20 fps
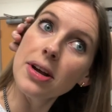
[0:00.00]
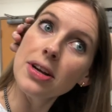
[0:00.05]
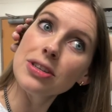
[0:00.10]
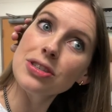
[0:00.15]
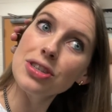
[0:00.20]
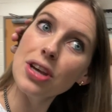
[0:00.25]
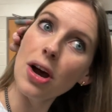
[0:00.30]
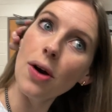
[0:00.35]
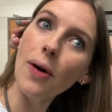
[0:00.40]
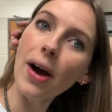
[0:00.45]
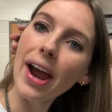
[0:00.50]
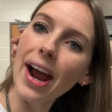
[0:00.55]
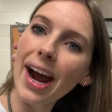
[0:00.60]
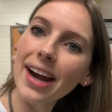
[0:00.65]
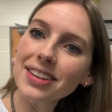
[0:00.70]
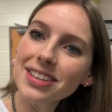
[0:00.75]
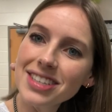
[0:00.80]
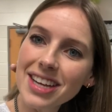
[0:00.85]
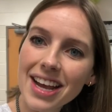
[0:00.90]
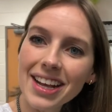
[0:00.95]
So I
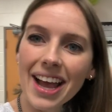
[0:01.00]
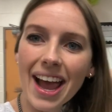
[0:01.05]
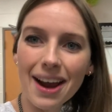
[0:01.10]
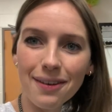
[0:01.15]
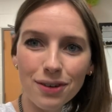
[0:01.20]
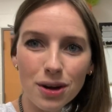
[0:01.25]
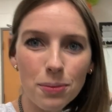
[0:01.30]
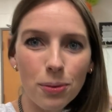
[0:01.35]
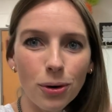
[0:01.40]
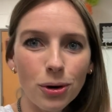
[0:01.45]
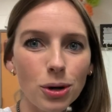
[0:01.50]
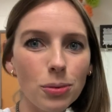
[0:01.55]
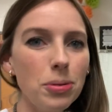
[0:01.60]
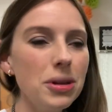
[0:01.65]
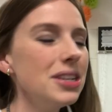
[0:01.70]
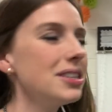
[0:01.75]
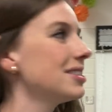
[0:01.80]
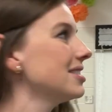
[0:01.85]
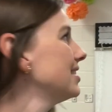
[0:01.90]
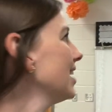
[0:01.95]
had to take every border
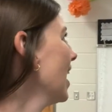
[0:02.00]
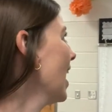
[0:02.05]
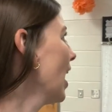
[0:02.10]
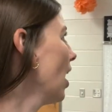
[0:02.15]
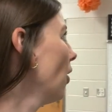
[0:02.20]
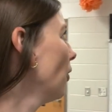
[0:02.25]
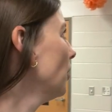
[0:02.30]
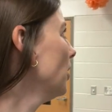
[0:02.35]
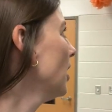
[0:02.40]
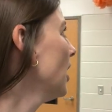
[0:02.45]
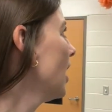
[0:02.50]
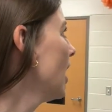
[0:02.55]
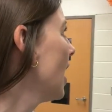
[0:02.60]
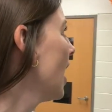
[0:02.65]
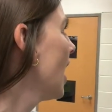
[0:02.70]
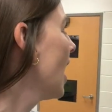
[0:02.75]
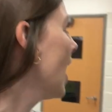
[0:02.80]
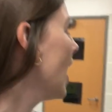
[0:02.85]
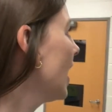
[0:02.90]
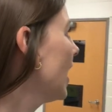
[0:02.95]
piece down
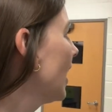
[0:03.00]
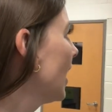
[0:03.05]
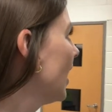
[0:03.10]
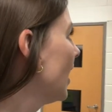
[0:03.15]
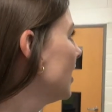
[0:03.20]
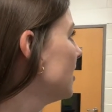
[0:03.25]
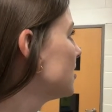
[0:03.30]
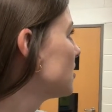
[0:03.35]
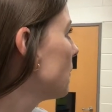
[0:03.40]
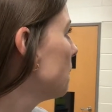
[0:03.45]
and